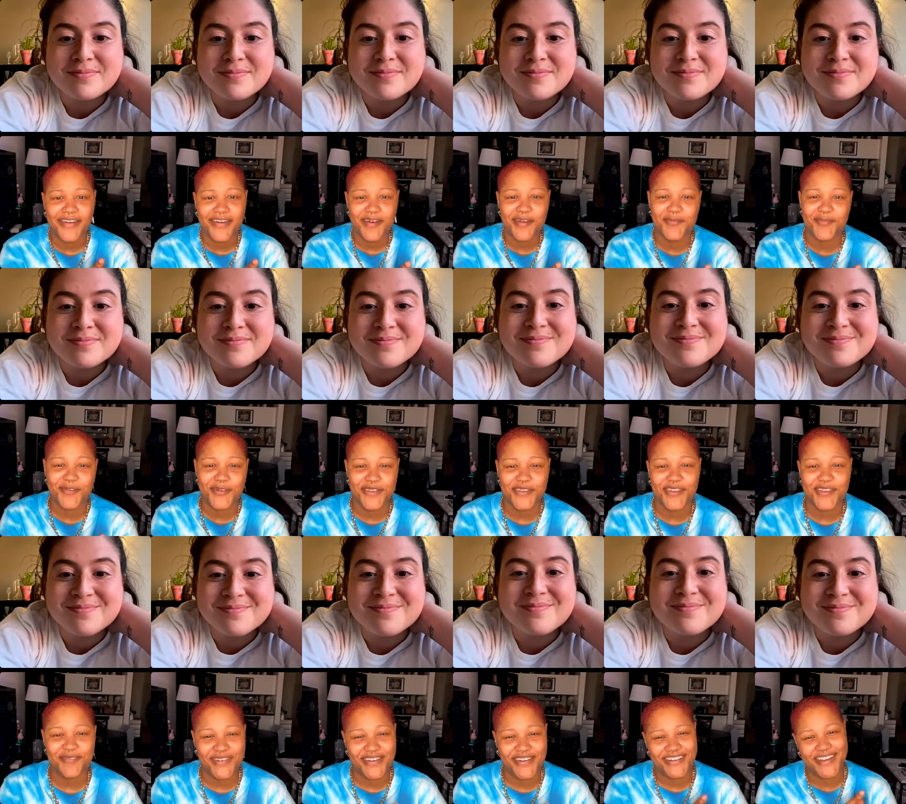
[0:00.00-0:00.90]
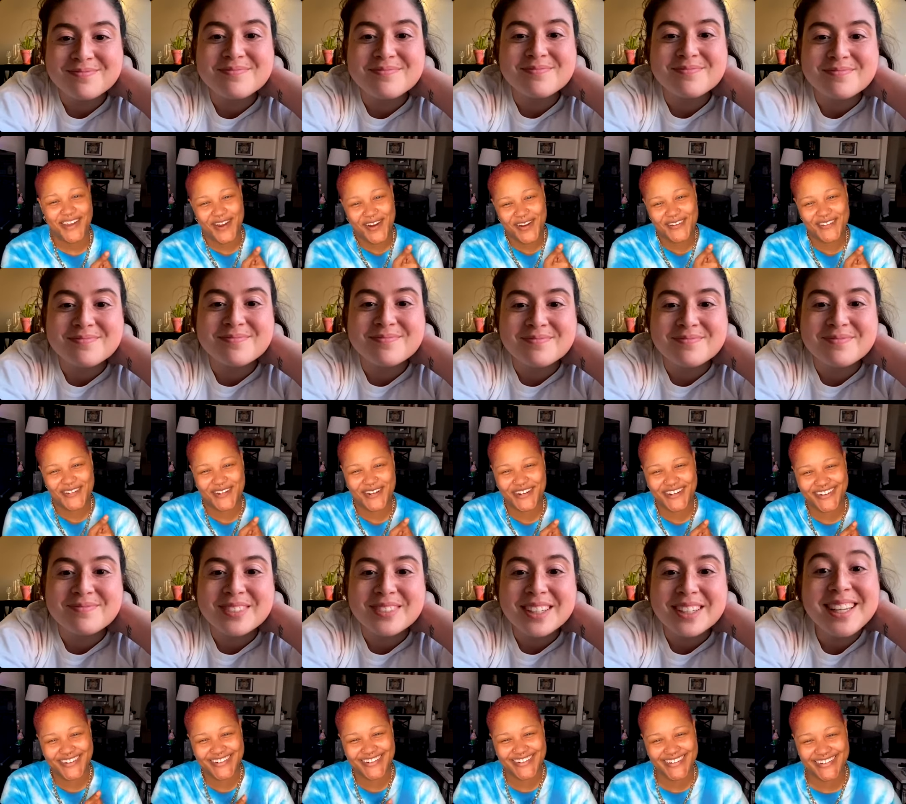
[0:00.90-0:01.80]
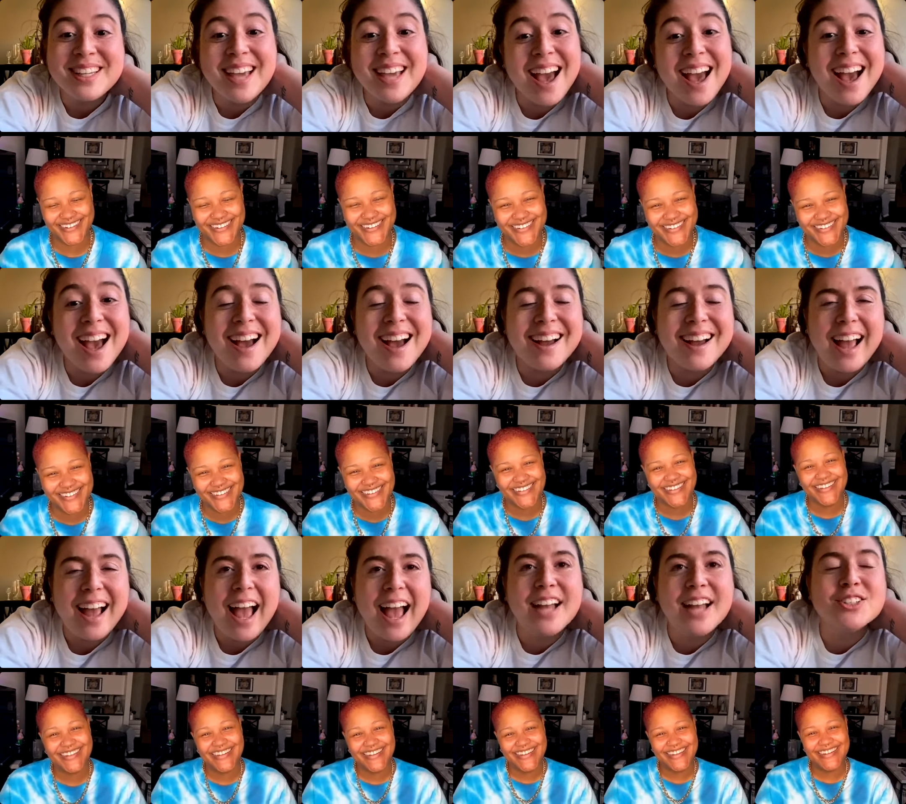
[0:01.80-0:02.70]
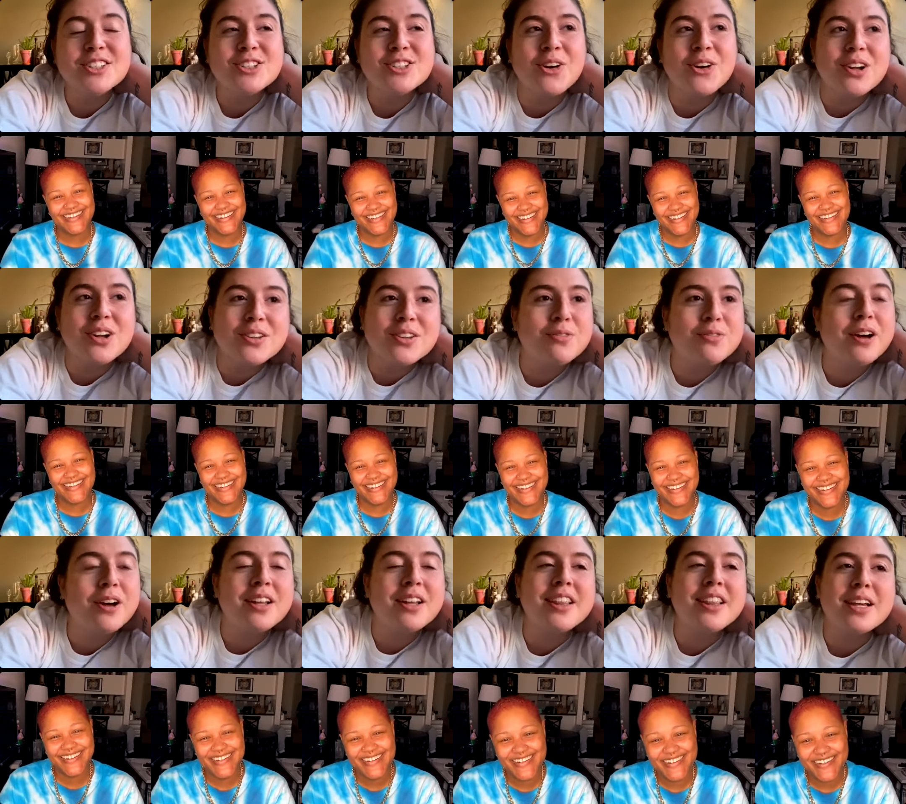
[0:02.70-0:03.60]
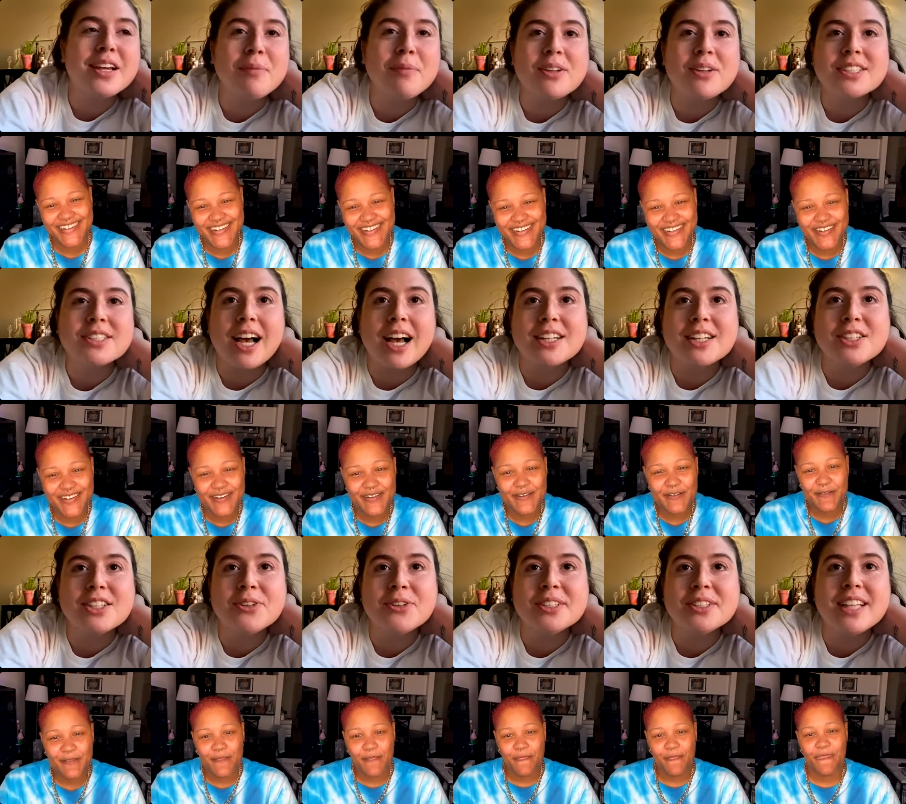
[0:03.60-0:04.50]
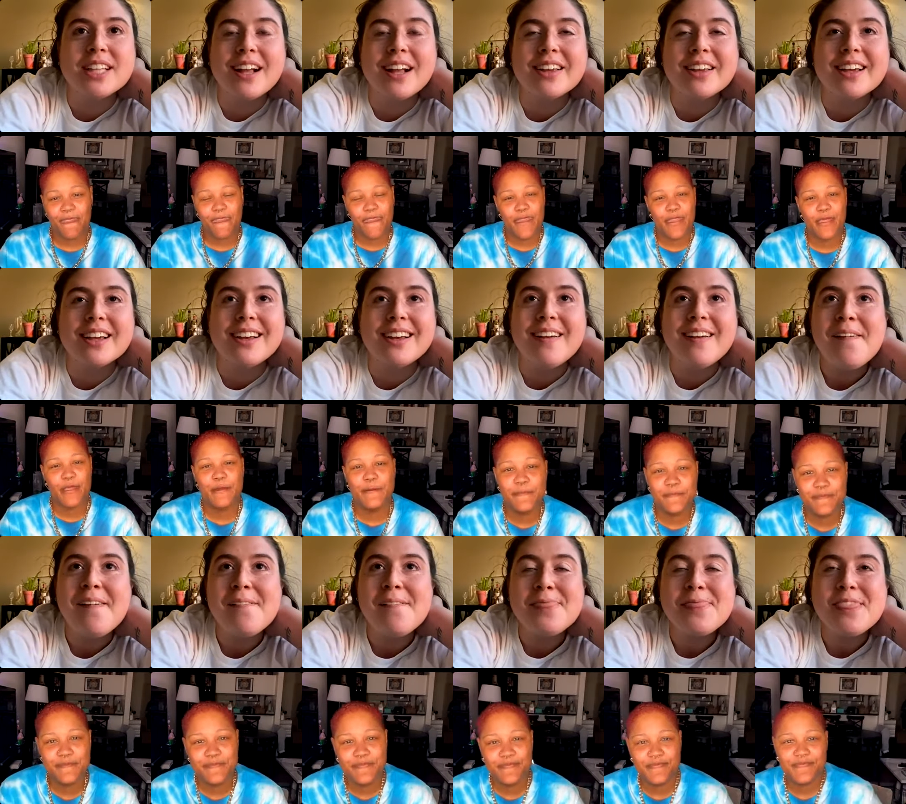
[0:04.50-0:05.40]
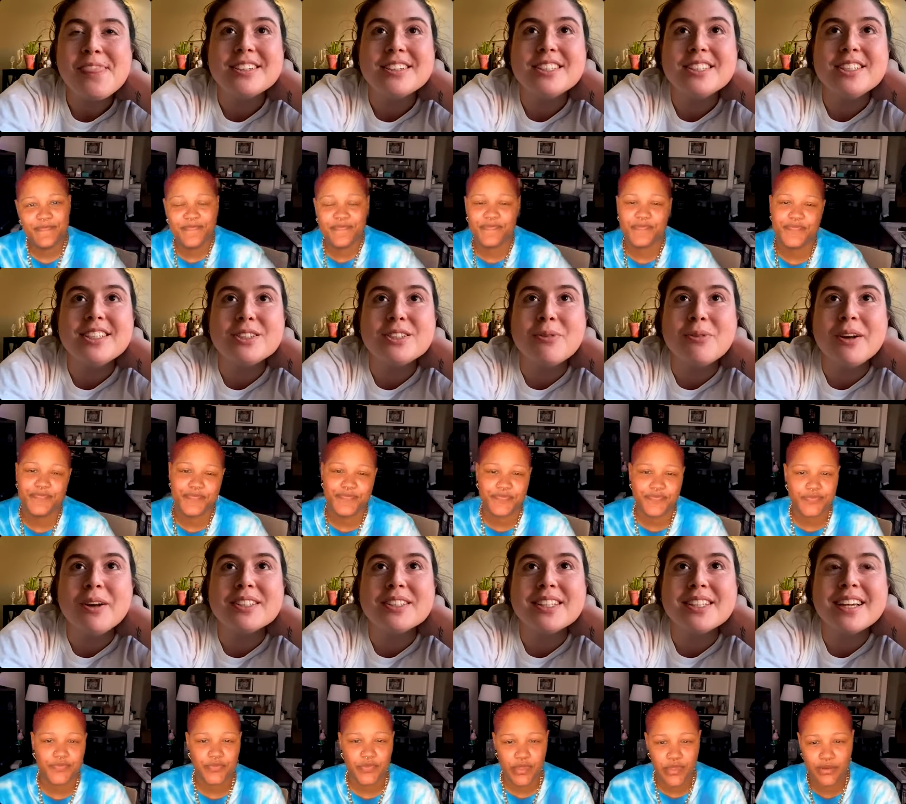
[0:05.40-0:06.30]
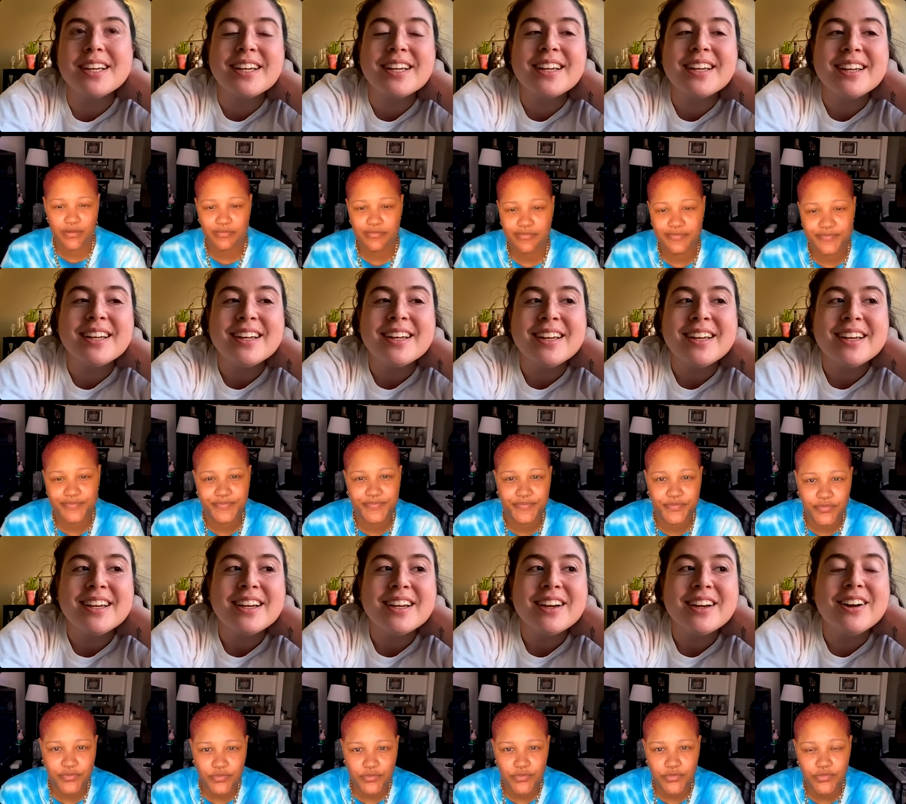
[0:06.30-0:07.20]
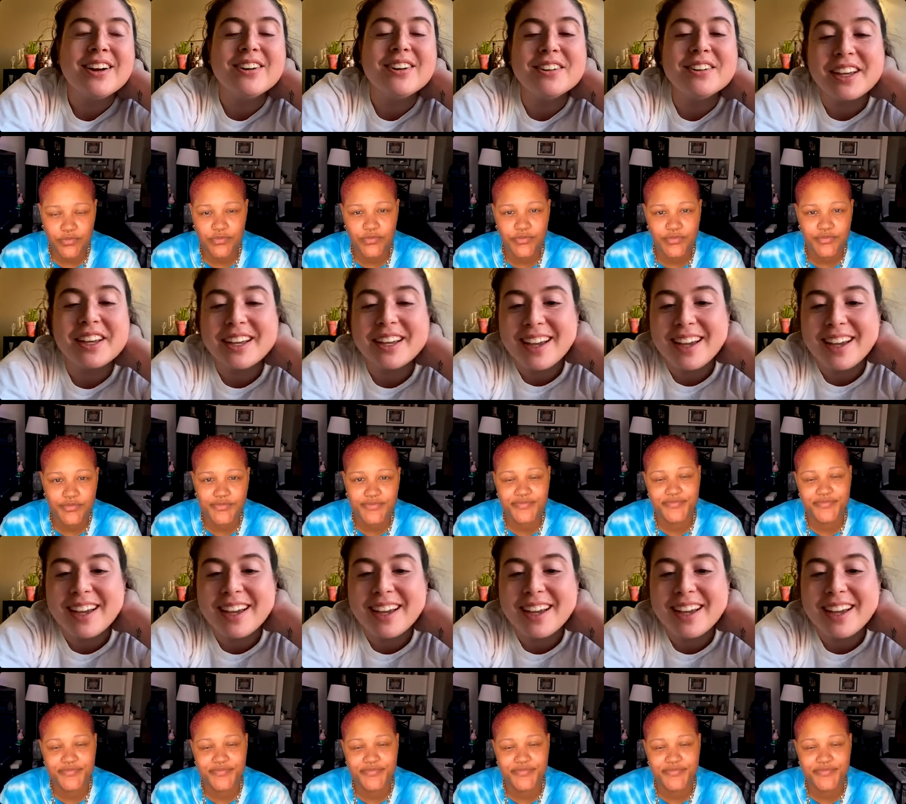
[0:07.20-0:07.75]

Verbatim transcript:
Speaker 1: really love that character.
Speaker 2: Yeah. And so the funny thing about Sky too is that, like, season one, it's like, oh, like,